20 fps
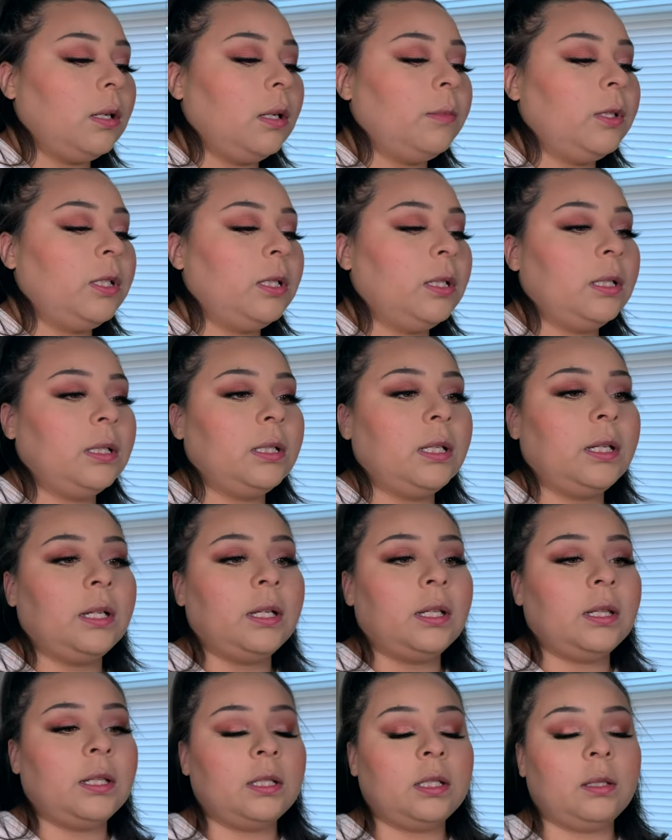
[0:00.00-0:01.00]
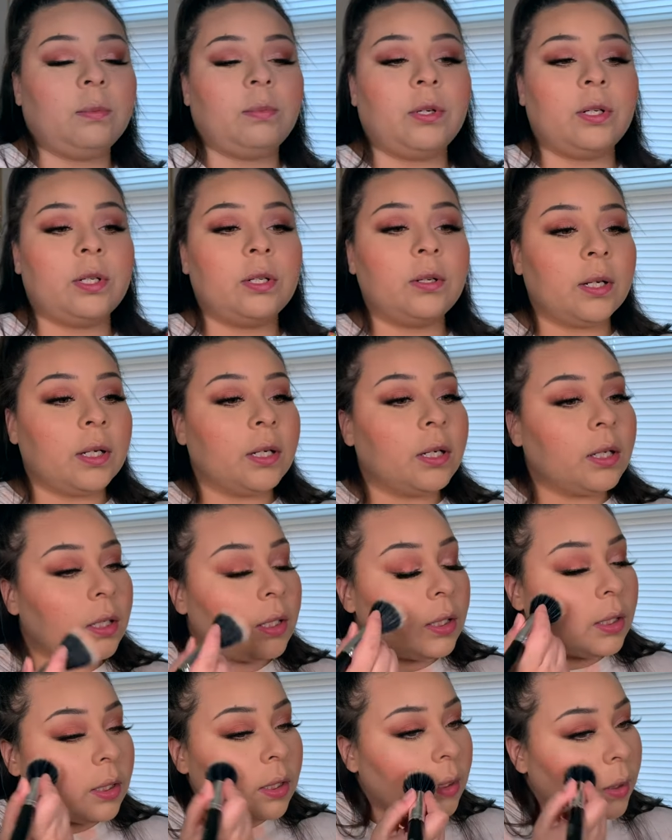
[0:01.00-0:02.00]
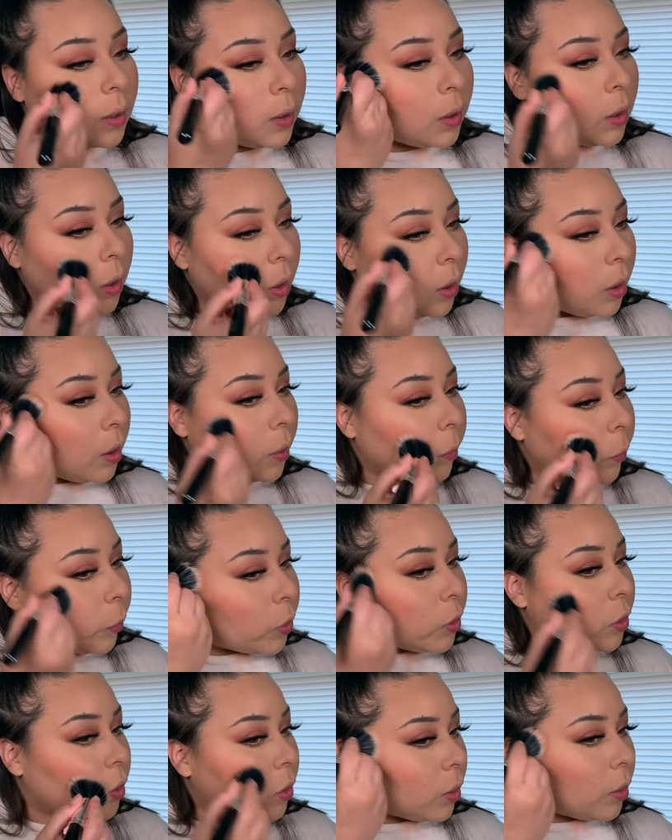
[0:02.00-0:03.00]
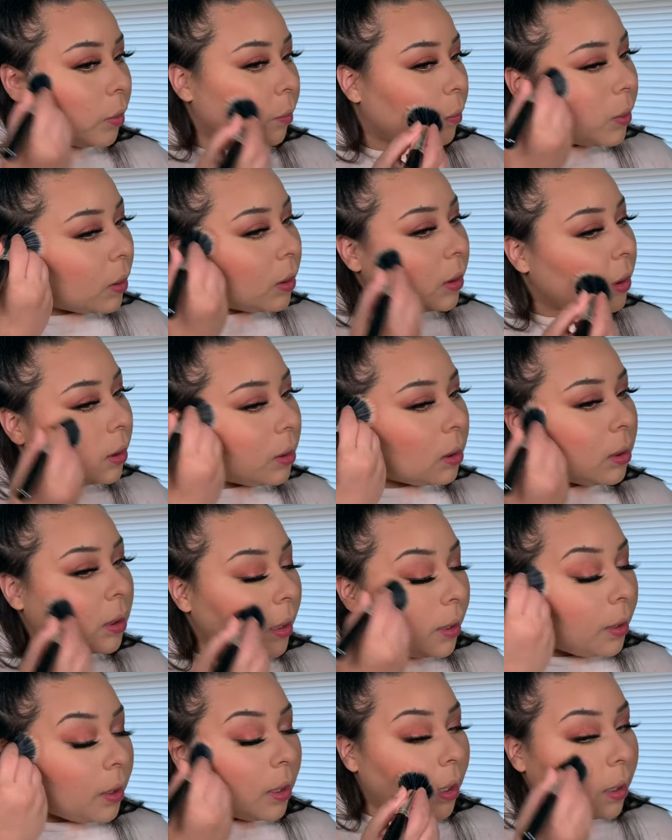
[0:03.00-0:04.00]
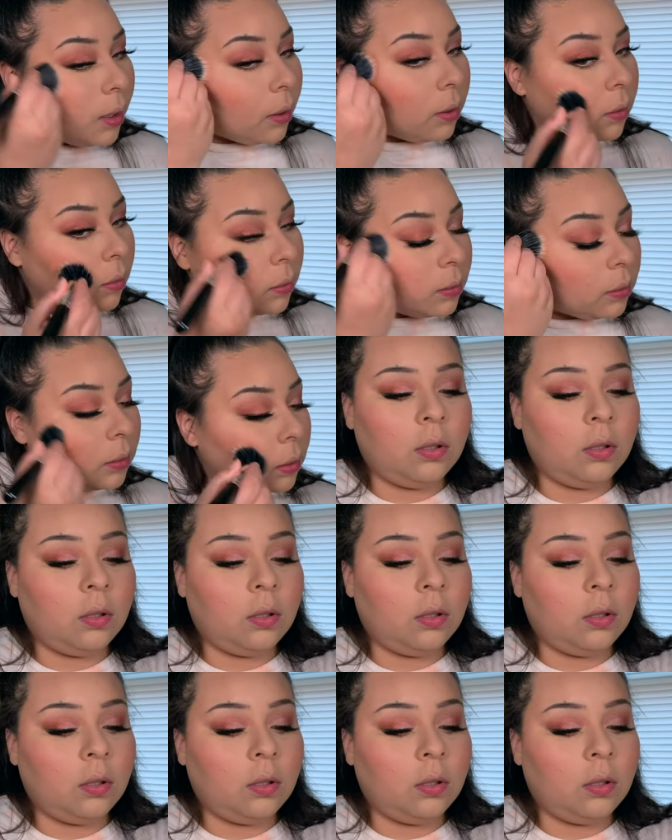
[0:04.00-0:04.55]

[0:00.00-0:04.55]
I'm just gonna take this brush right here and we're just gonna blend that out.